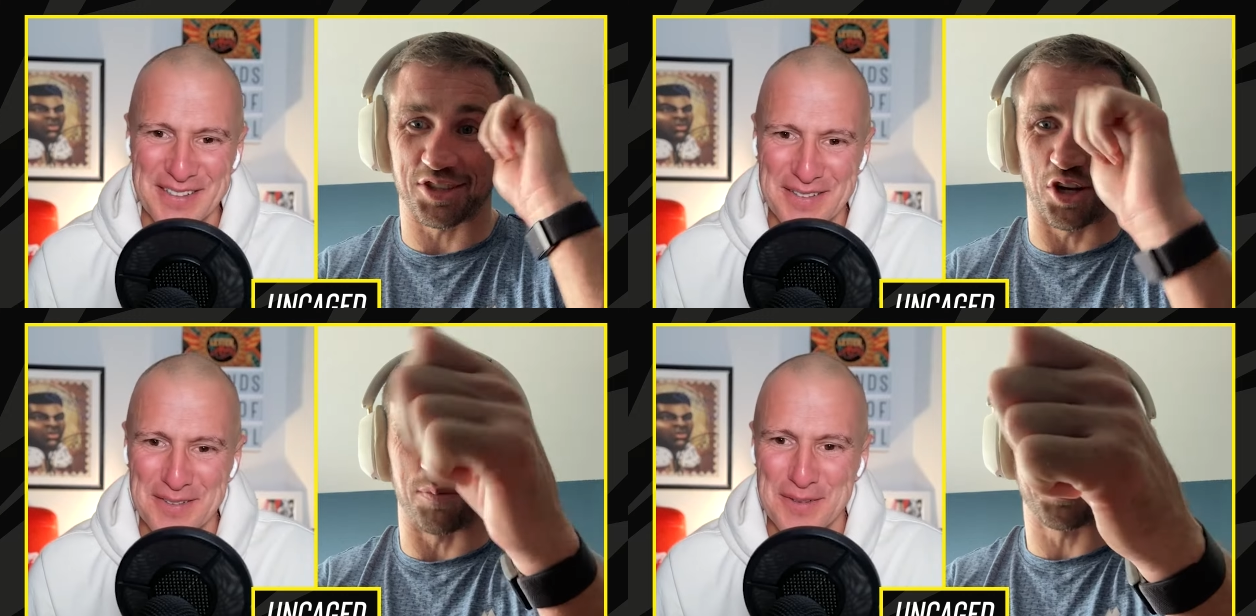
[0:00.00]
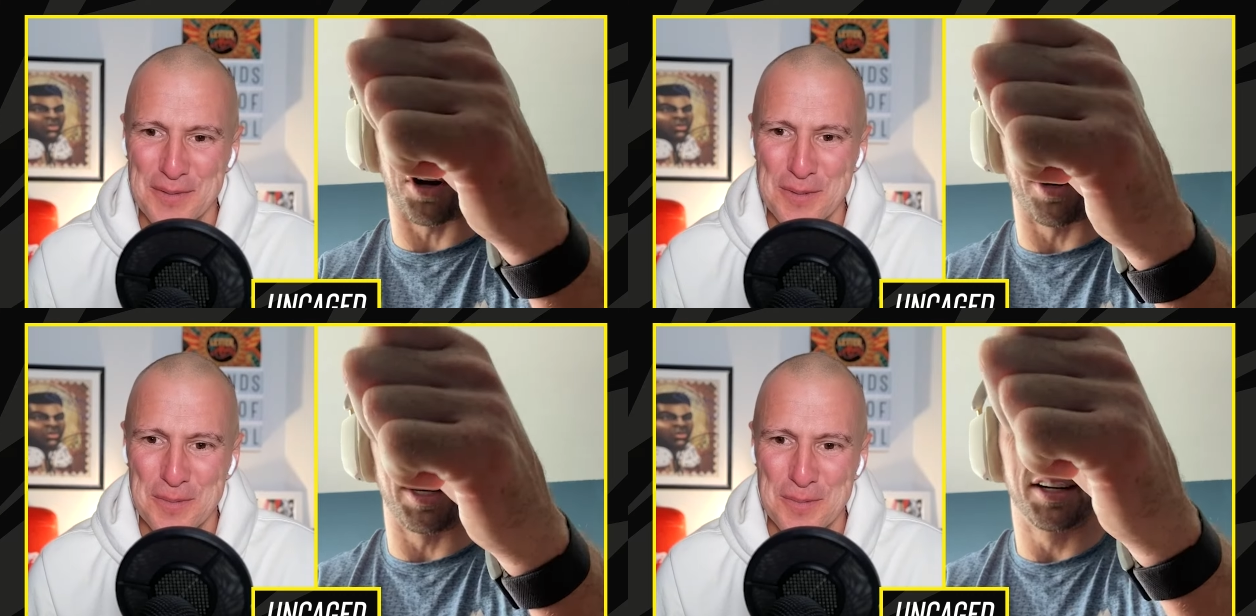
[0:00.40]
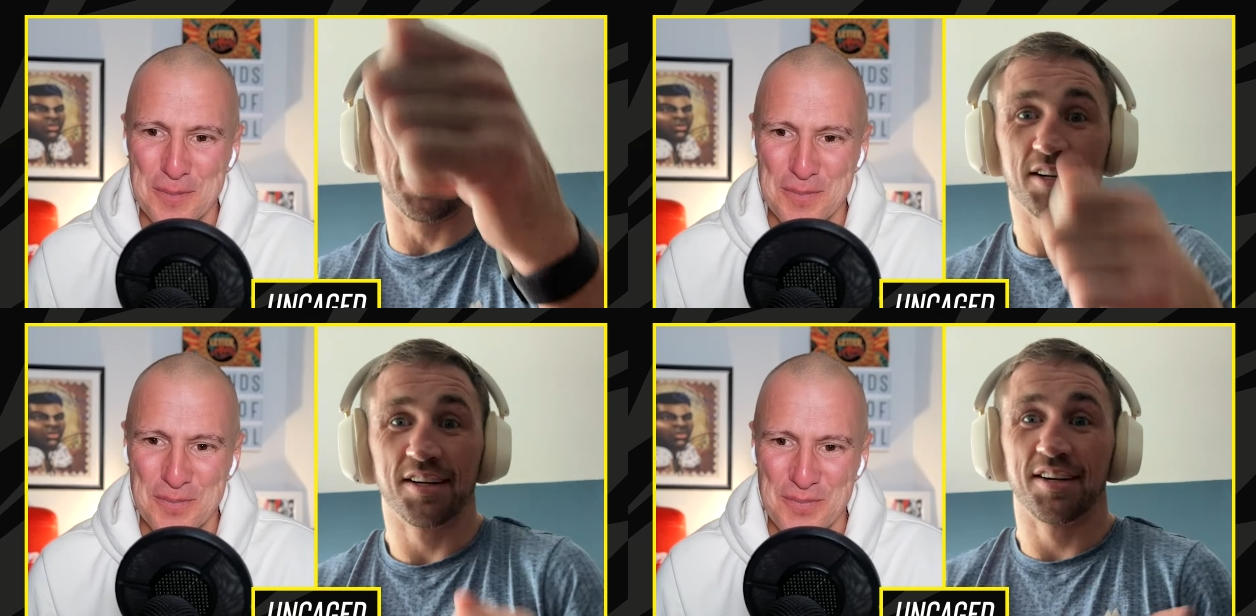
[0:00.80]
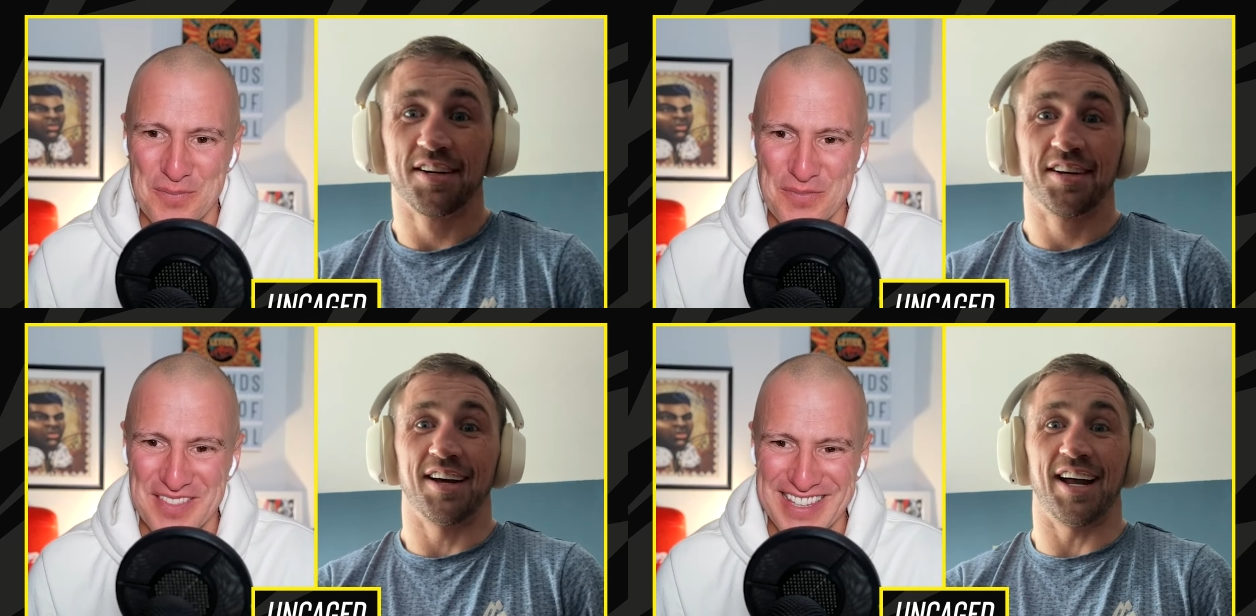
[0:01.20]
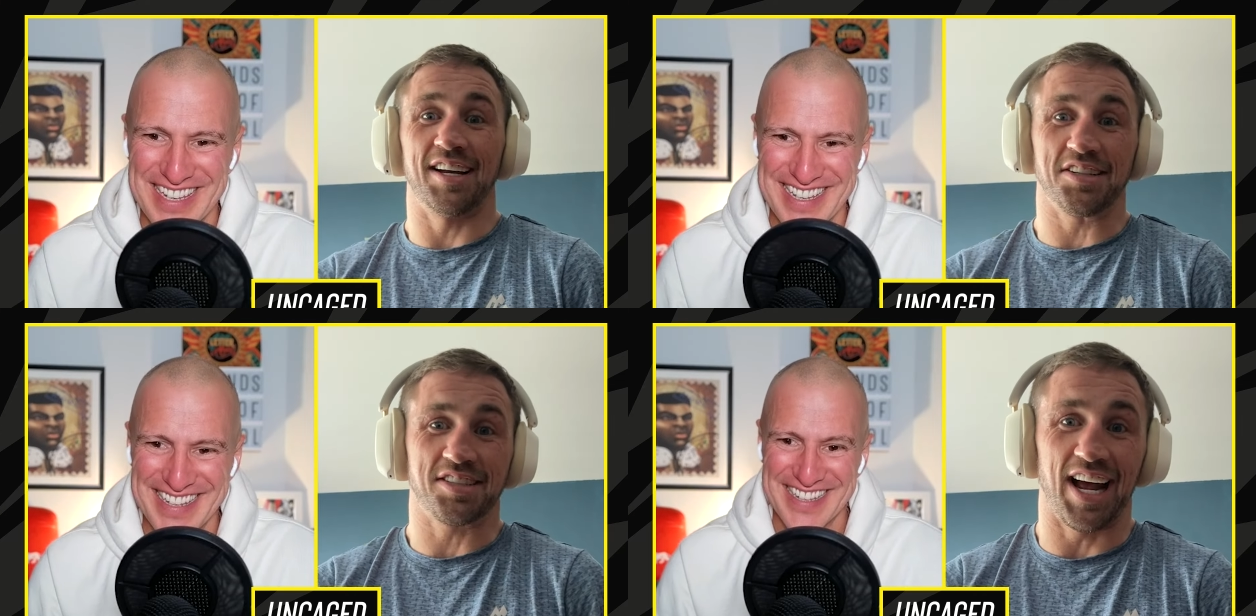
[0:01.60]
Speaker 1: stop stalling.
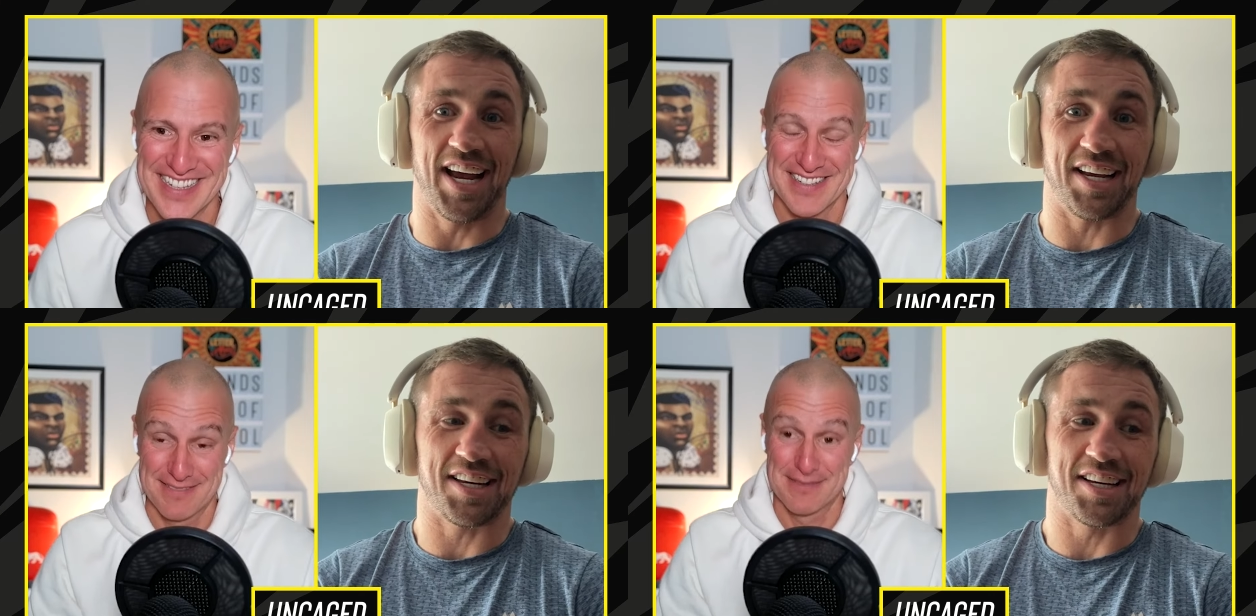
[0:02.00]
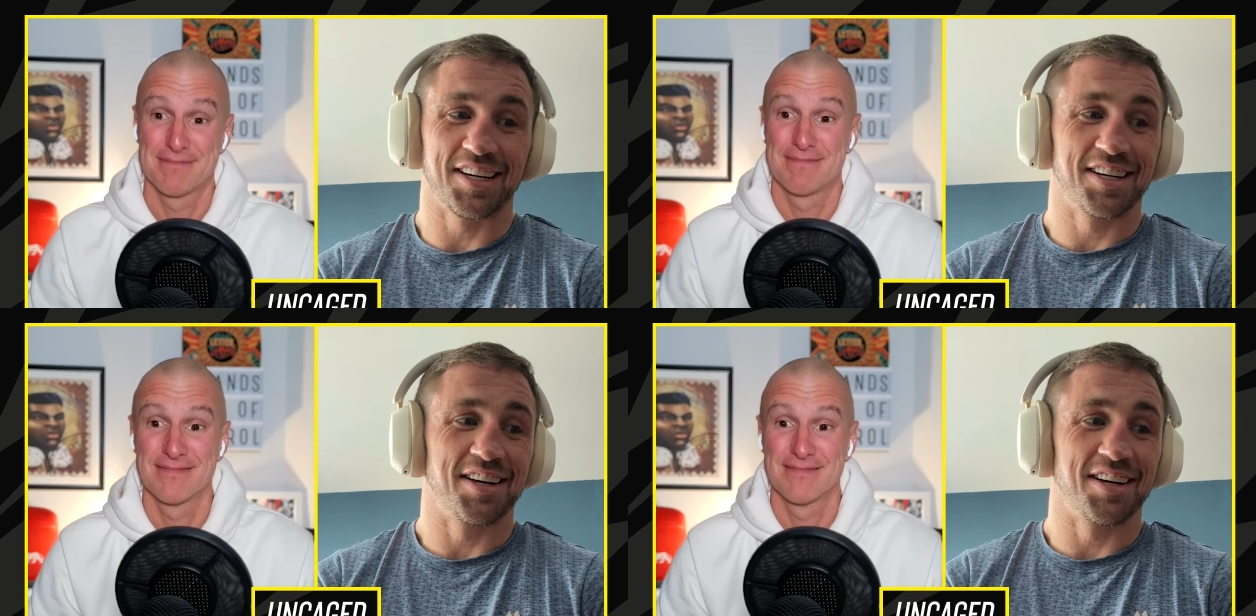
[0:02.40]
And it's like,